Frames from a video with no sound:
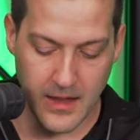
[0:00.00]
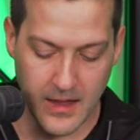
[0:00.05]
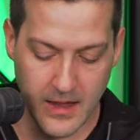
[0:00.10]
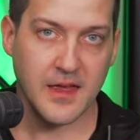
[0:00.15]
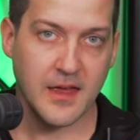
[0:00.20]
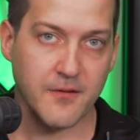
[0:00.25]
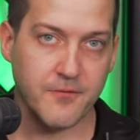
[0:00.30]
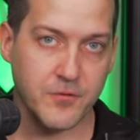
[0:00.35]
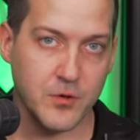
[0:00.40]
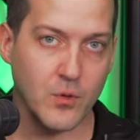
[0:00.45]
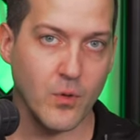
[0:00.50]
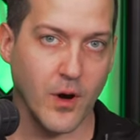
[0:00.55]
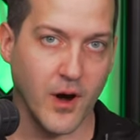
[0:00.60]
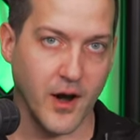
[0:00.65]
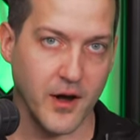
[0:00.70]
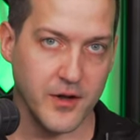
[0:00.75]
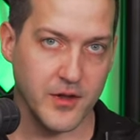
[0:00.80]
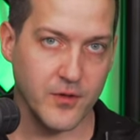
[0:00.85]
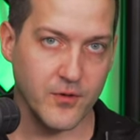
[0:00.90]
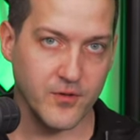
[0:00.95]
If you
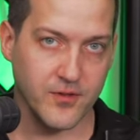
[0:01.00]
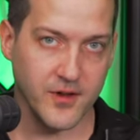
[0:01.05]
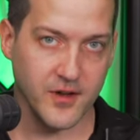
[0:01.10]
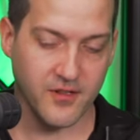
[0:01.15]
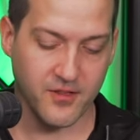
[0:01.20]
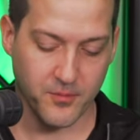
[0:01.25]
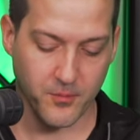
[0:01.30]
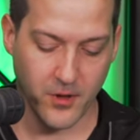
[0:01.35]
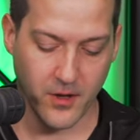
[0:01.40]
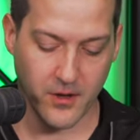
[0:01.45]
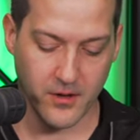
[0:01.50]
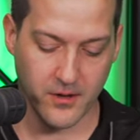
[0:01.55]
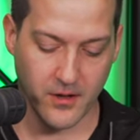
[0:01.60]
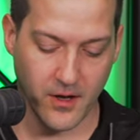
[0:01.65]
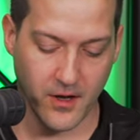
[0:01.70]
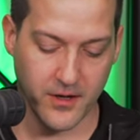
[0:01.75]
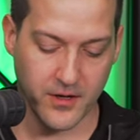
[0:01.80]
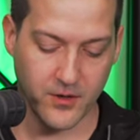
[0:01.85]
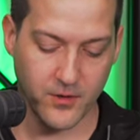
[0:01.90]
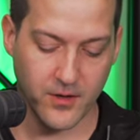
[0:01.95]
are using a small
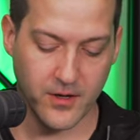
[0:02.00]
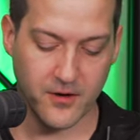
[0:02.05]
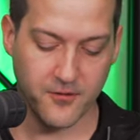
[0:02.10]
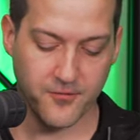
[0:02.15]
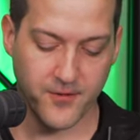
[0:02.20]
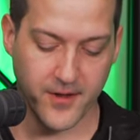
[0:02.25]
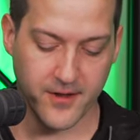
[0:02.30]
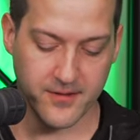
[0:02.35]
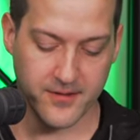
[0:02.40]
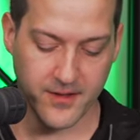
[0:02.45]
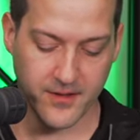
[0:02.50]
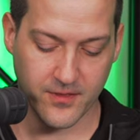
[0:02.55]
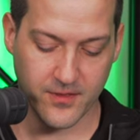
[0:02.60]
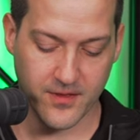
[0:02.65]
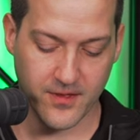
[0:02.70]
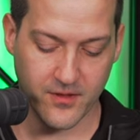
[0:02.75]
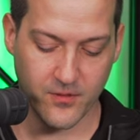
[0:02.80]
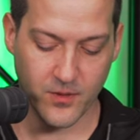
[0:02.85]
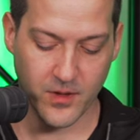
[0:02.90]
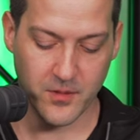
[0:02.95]
audio interface like
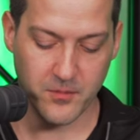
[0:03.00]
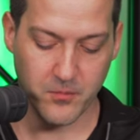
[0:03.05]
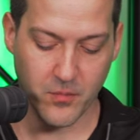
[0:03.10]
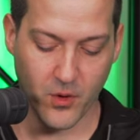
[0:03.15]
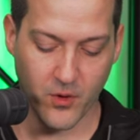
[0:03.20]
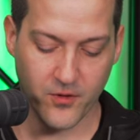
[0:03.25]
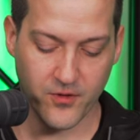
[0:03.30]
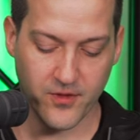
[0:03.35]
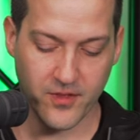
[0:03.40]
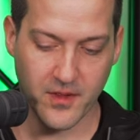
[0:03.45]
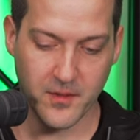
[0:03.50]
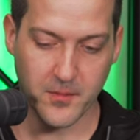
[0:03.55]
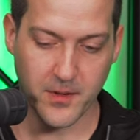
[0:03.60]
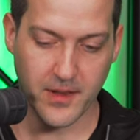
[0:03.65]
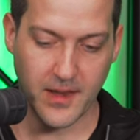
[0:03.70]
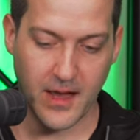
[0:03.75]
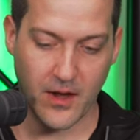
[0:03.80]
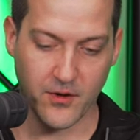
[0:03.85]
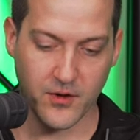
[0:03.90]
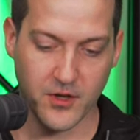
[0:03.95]
this one, most of them
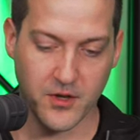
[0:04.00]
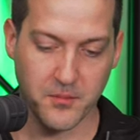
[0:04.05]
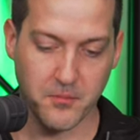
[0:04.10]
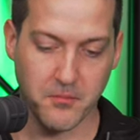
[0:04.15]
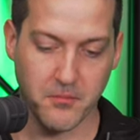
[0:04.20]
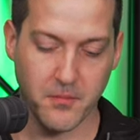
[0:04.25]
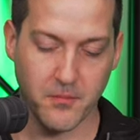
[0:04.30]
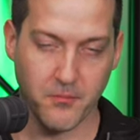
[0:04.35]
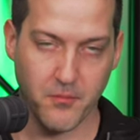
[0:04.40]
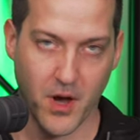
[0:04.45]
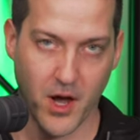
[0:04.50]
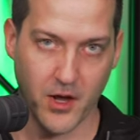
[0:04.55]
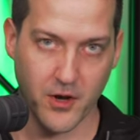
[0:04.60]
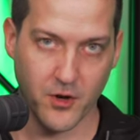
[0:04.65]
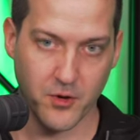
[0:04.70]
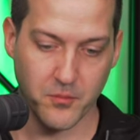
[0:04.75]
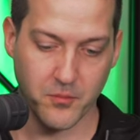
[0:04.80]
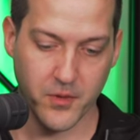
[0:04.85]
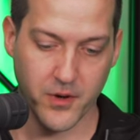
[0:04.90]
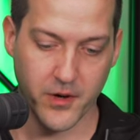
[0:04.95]
allow you to
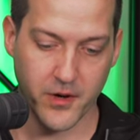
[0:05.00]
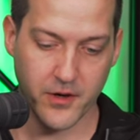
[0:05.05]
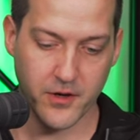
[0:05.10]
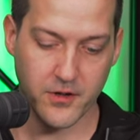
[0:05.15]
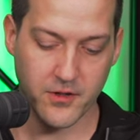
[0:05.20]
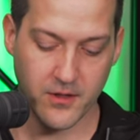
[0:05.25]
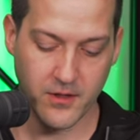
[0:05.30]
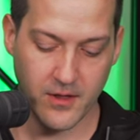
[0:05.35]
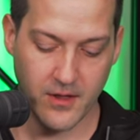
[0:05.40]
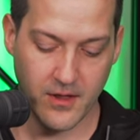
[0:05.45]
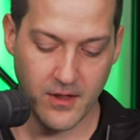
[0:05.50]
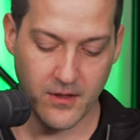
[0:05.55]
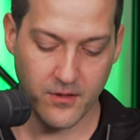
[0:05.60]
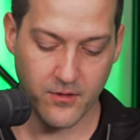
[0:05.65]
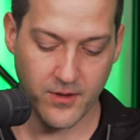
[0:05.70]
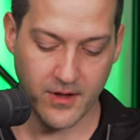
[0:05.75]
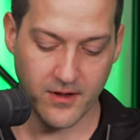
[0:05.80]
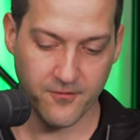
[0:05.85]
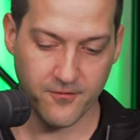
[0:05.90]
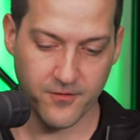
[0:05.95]
mono merge.
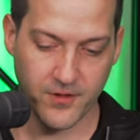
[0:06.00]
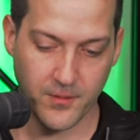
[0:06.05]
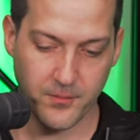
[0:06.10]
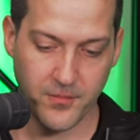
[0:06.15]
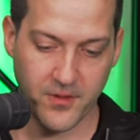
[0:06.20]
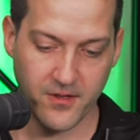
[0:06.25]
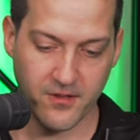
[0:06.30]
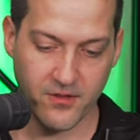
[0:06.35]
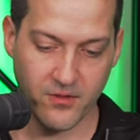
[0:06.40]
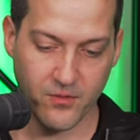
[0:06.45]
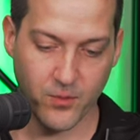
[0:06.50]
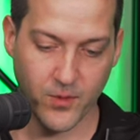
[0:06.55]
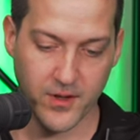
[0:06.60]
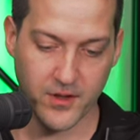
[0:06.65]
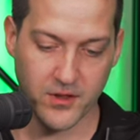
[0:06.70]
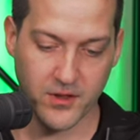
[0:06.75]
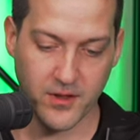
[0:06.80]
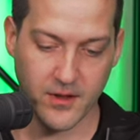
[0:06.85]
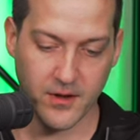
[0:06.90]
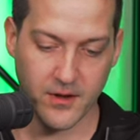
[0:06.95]
So I can flip this
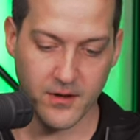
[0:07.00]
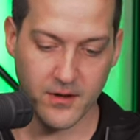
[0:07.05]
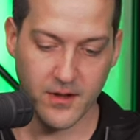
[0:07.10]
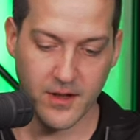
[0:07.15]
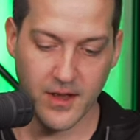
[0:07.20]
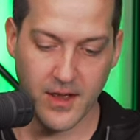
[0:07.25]
switch here.